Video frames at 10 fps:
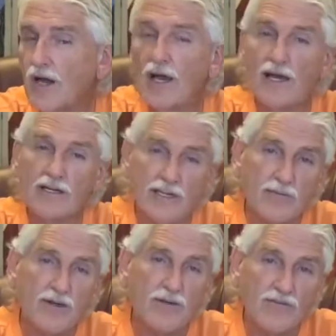and
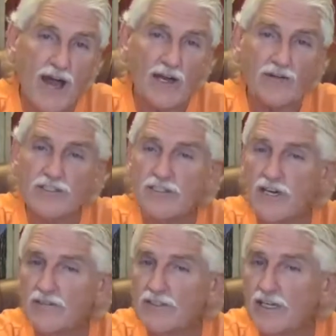chemical factories
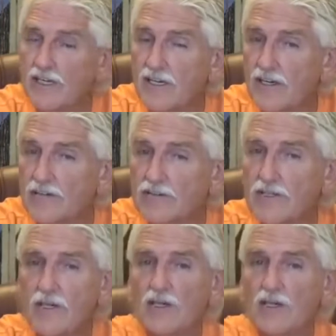and everything else.